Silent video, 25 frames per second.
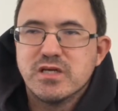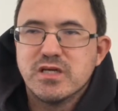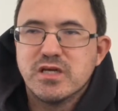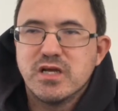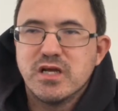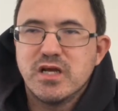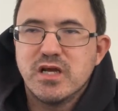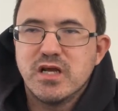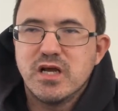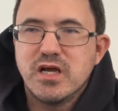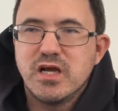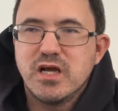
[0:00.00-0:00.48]

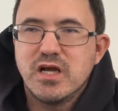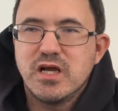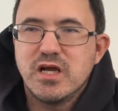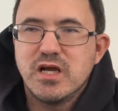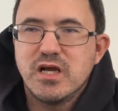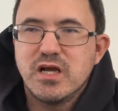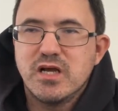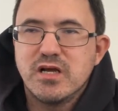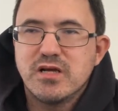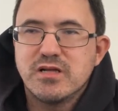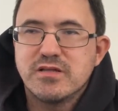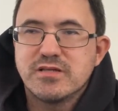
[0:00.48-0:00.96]

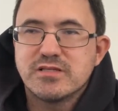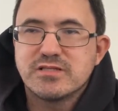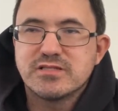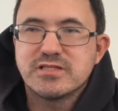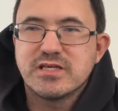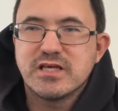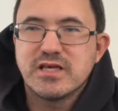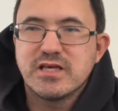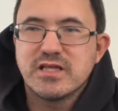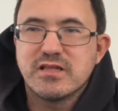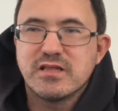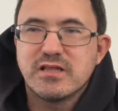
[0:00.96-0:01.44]
let's
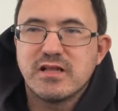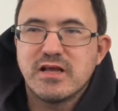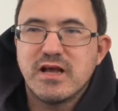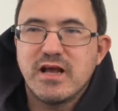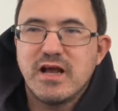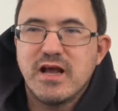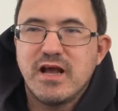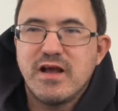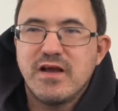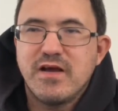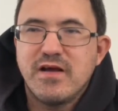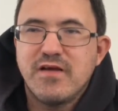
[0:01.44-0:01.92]
see,
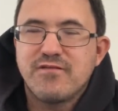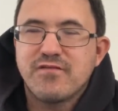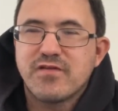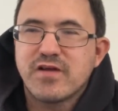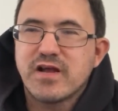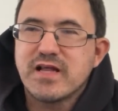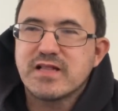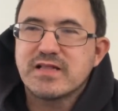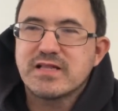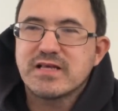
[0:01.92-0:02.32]
I forgot